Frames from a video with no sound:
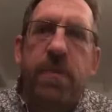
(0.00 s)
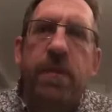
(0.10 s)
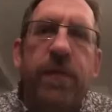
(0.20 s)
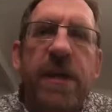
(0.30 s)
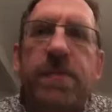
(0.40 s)

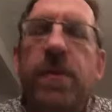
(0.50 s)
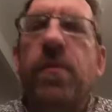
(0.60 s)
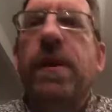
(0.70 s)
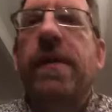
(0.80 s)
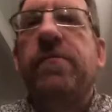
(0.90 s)
Facebook or
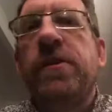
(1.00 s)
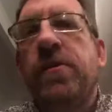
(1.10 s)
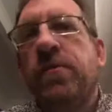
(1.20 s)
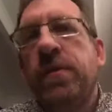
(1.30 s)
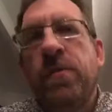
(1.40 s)
whatever, and
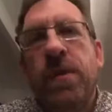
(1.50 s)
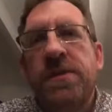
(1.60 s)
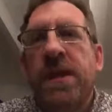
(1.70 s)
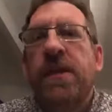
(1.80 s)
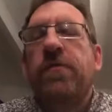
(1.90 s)
you
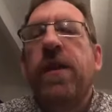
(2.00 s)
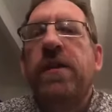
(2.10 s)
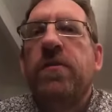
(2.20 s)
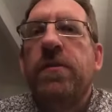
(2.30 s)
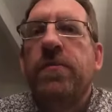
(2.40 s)
won't take you very
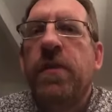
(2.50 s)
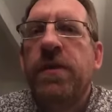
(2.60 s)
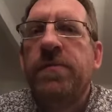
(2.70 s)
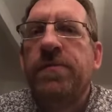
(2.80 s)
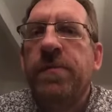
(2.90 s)
long to
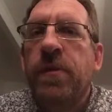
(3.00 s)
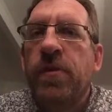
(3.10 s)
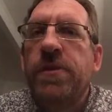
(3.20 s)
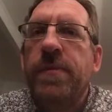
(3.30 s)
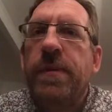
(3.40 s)
find
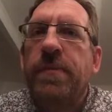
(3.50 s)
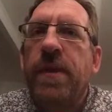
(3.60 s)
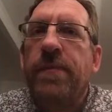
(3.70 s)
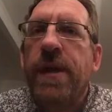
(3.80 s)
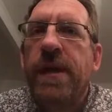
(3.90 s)
lots of people that
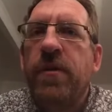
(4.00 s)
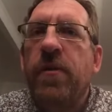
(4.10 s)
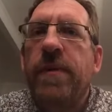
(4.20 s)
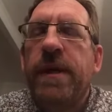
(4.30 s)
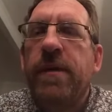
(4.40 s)
have paid a lot
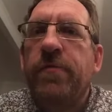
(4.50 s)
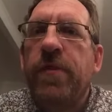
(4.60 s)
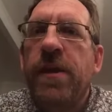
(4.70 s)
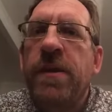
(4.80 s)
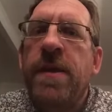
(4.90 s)
of money up
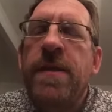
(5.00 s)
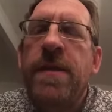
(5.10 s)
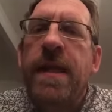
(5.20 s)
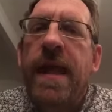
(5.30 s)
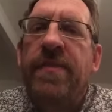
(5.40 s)
front
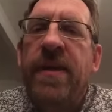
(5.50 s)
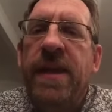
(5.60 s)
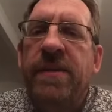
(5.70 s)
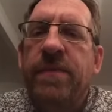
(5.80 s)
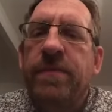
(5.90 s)
and
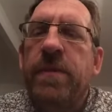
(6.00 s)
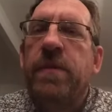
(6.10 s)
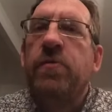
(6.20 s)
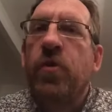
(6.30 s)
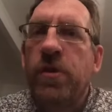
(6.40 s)
then
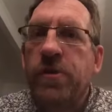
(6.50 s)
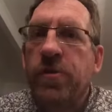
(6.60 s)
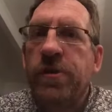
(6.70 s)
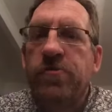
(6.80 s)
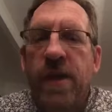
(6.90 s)
not
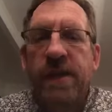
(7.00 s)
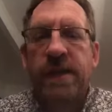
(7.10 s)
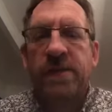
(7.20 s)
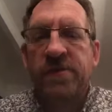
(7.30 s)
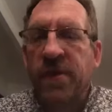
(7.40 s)
enjoyed the
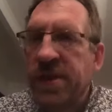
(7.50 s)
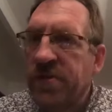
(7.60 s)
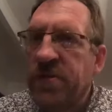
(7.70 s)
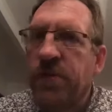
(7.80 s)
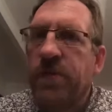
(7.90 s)
training, decided
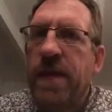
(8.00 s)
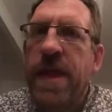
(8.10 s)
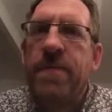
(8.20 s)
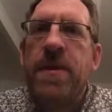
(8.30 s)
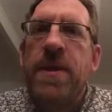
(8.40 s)
it's not for
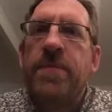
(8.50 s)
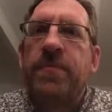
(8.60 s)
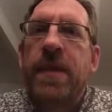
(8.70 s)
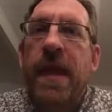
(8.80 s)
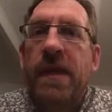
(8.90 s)
them,
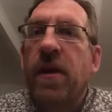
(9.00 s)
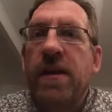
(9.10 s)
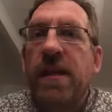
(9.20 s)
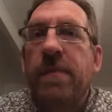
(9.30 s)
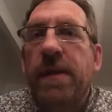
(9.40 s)
and
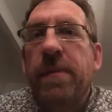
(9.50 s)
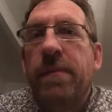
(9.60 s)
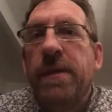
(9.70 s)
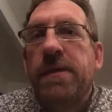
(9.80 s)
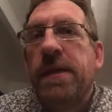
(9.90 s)
can't get the money back,
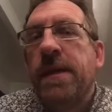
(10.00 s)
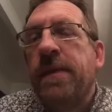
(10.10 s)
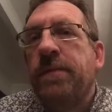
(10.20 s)
basically.